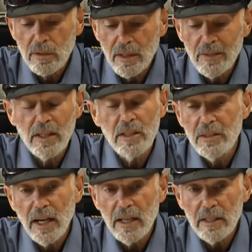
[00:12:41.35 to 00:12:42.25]
And then he
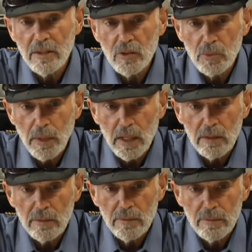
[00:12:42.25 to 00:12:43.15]
died on the spot.
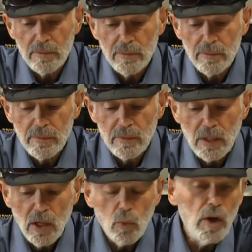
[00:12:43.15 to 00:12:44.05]

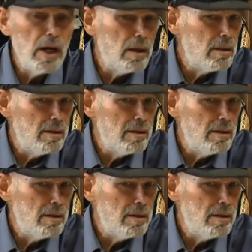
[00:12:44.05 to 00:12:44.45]
Well,